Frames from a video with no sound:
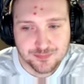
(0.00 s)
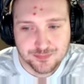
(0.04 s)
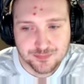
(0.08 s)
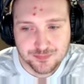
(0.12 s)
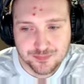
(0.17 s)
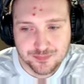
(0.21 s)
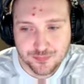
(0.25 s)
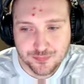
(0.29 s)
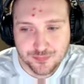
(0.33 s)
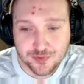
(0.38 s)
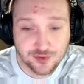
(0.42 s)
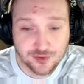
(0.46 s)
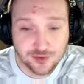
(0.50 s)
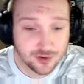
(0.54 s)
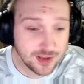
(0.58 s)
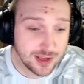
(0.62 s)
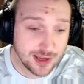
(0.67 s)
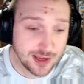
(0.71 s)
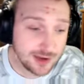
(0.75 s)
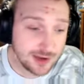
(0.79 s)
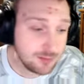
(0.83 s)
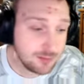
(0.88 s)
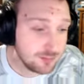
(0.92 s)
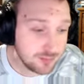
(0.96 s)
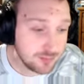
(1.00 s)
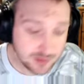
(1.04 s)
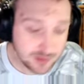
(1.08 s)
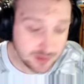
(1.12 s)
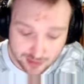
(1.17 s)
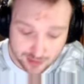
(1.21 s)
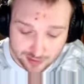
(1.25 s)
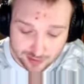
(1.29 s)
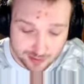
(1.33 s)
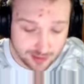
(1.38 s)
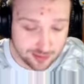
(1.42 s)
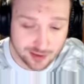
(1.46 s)
So yeah,
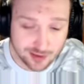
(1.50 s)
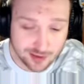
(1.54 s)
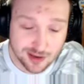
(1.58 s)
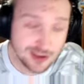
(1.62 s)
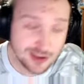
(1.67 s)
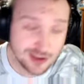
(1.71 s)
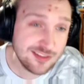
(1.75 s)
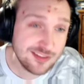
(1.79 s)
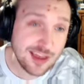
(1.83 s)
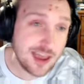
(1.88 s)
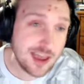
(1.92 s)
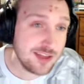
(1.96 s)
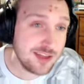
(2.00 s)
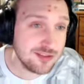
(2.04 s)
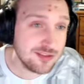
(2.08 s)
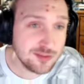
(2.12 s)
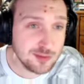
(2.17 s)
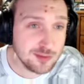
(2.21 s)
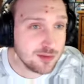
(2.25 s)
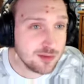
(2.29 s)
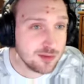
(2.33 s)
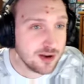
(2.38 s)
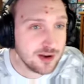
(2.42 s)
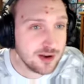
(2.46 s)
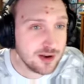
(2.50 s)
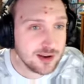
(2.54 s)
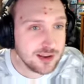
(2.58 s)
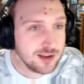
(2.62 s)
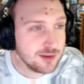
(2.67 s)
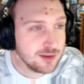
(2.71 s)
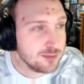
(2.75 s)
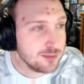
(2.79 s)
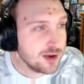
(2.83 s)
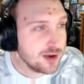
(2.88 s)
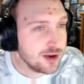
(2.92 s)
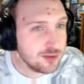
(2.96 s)
I think it has to be Bongi
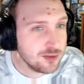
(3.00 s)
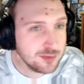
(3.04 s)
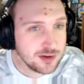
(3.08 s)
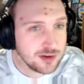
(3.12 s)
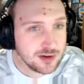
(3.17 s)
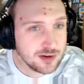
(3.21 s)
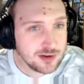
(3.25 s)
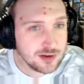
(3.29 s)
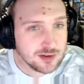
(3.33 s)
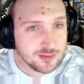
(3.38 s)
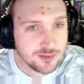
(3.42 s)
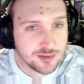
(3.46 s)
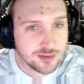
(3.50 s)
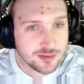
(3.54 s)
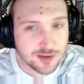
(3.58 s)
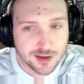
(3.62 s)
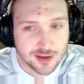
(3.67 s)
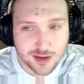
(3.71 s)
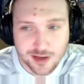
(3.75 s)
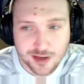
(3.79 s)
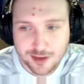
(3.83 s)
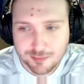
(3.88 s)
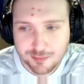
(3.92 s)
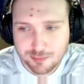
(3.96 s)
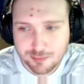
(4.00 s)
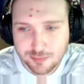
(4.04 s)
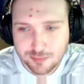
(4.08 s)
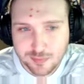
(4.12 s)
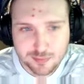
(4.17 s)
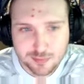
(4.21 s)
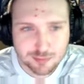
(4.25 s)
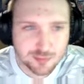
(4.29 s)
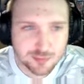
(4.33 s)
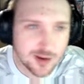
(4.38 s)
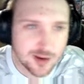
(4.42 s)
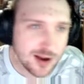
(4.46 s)
in my opinion.
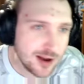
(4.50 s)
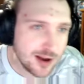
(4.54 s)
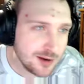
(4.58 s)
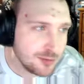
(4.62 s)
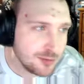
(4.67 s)
Honorable